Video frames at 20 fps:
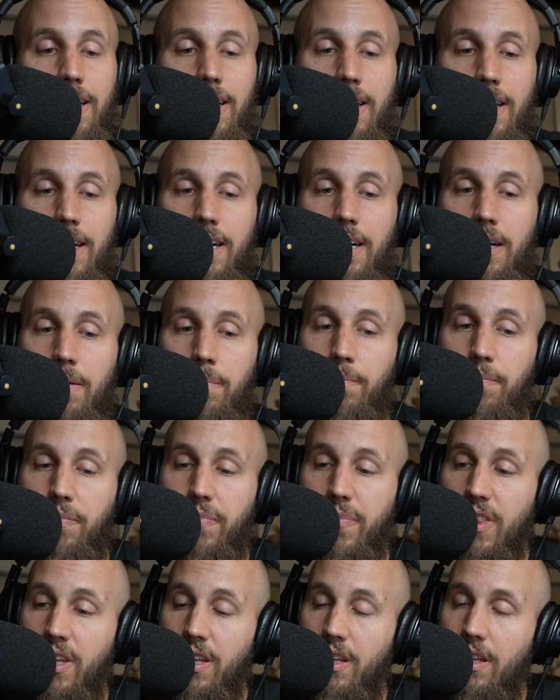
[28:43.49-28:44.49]
I
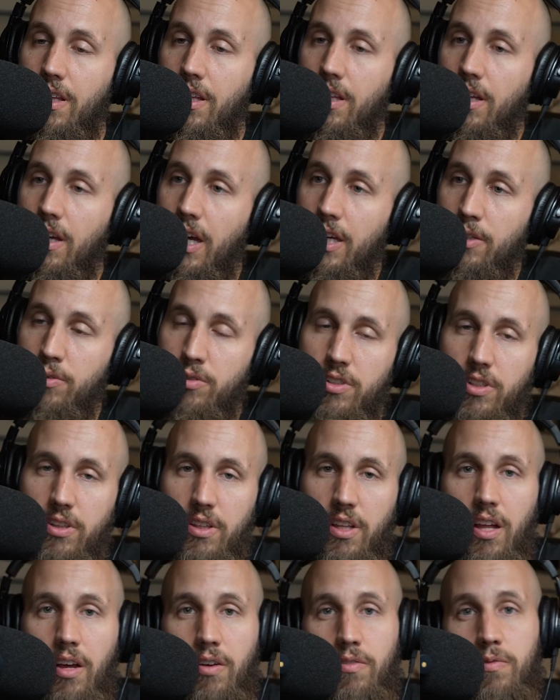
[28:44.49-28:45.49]
used to
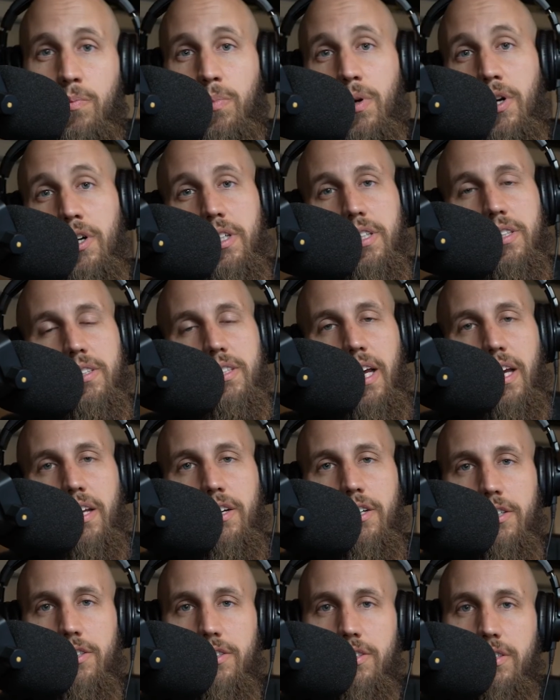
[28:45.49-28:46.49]
love Bernie
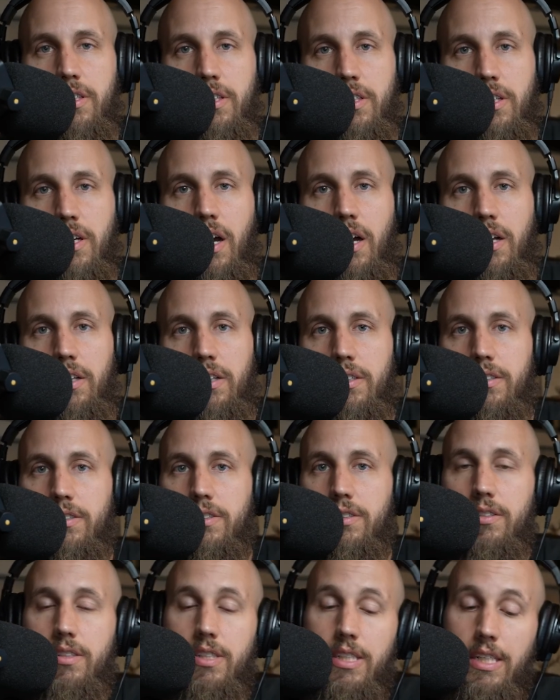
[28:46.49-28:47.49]
Sanders in
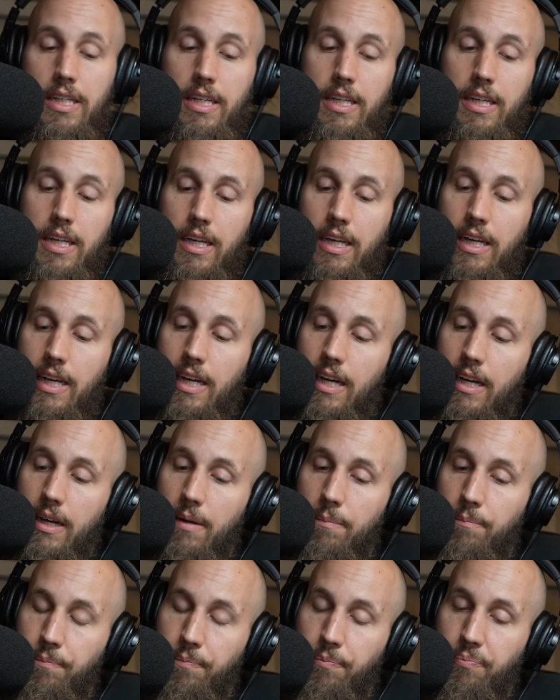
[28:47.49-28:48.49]
college. And